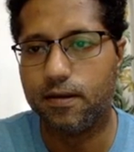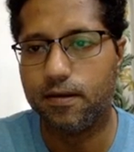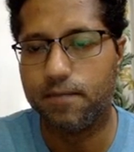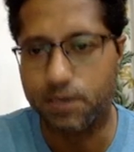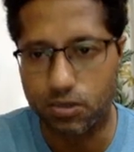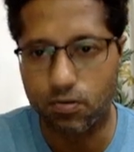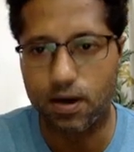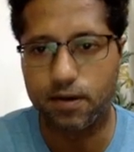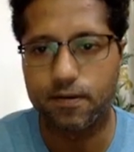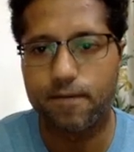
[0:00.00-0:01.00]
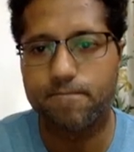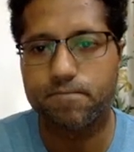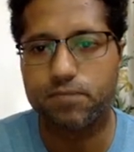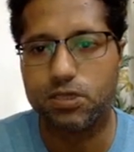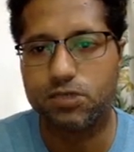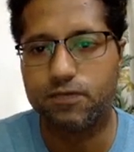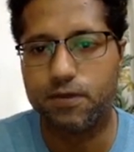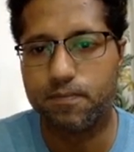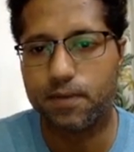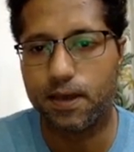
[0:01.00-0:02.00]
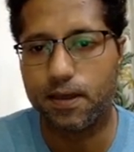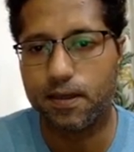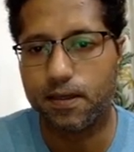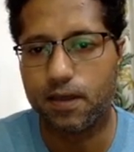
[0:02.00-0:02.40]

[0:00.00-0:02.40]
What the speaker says: PQR, this will imply,